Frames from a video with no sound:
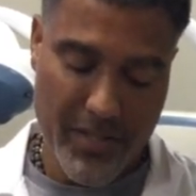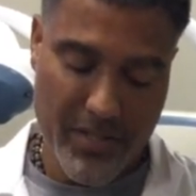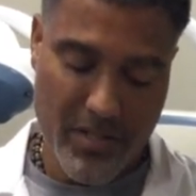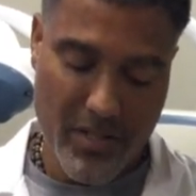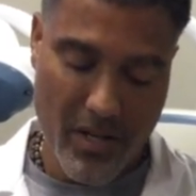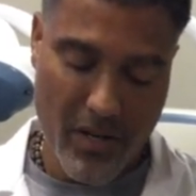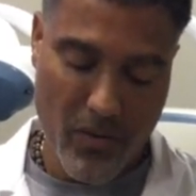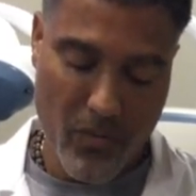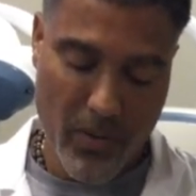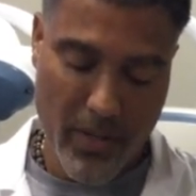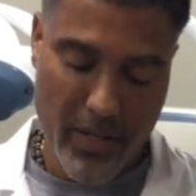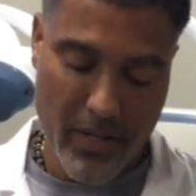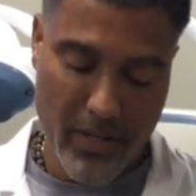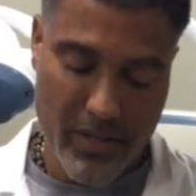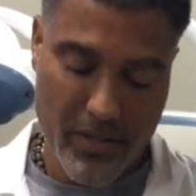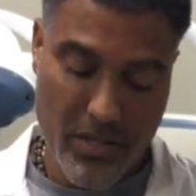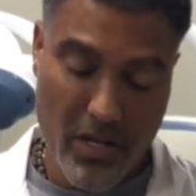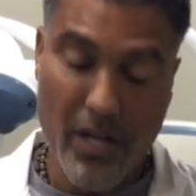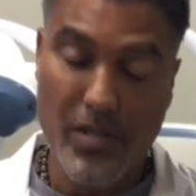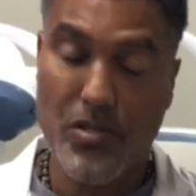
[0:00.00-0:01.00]
it's always
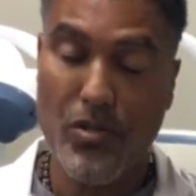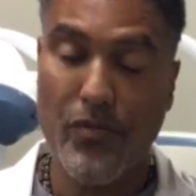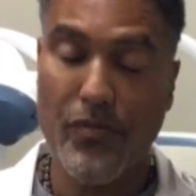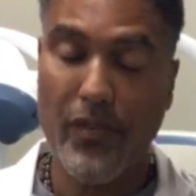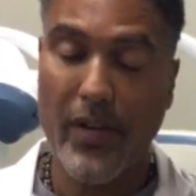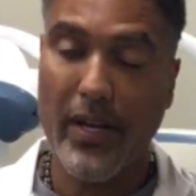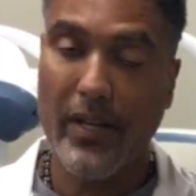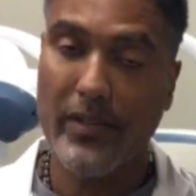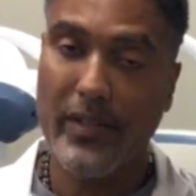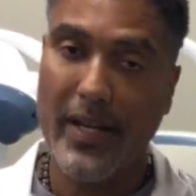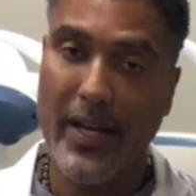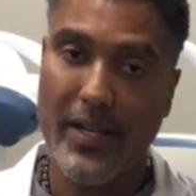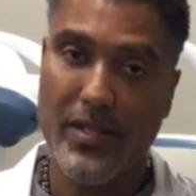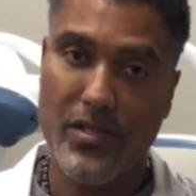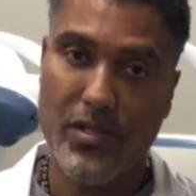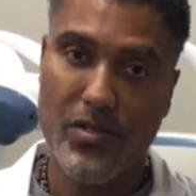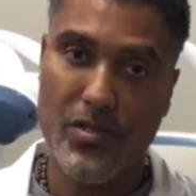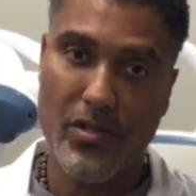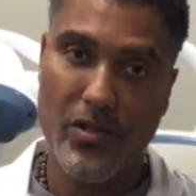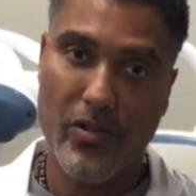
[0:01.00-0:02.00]
it's also found that
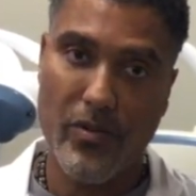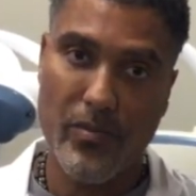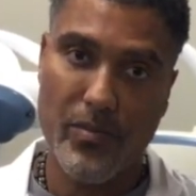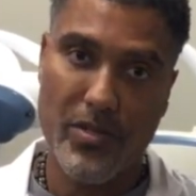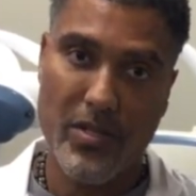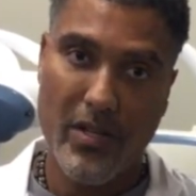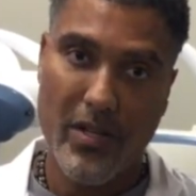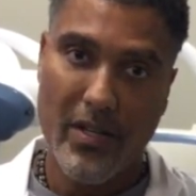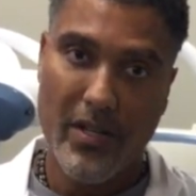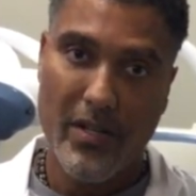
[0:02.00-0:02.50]
exosomes